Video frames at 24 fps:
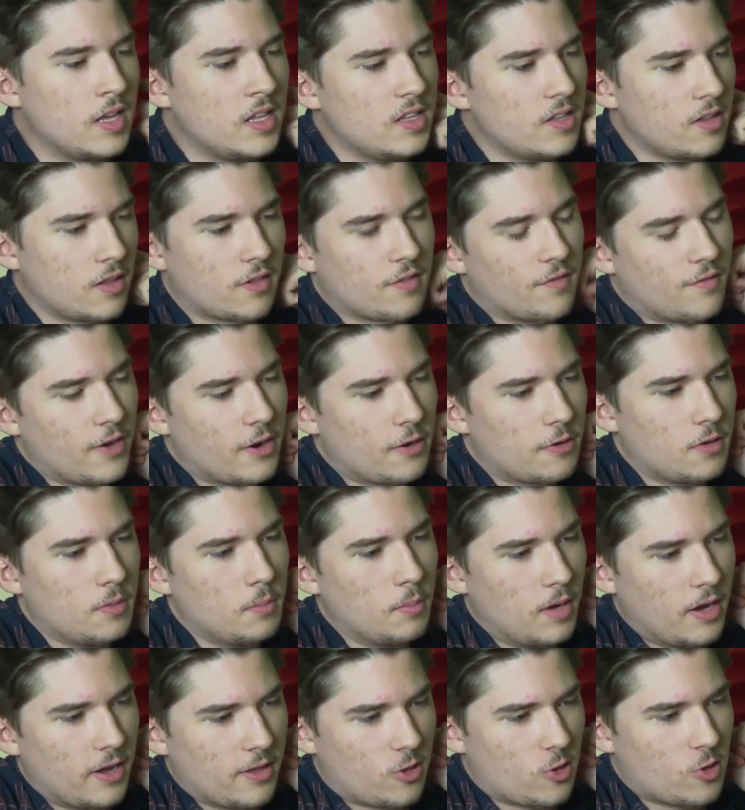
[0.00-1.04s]
He is very
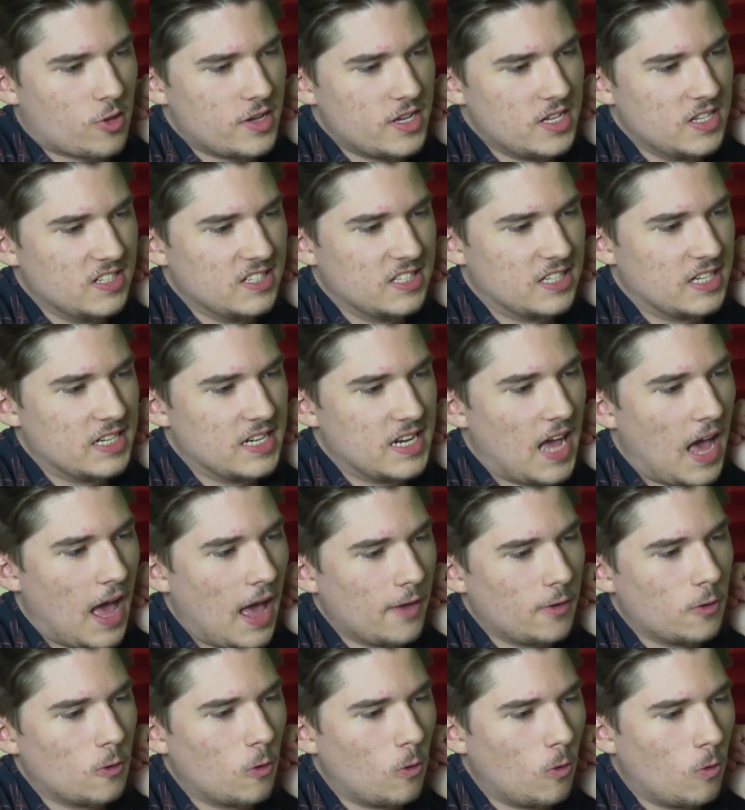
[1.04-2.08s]
much in
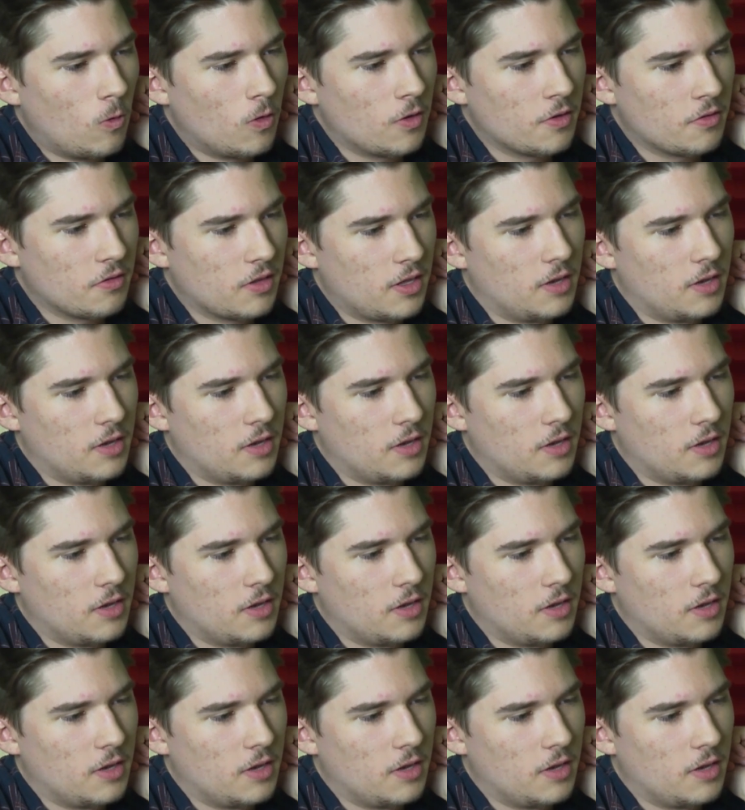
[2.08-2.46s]
denial,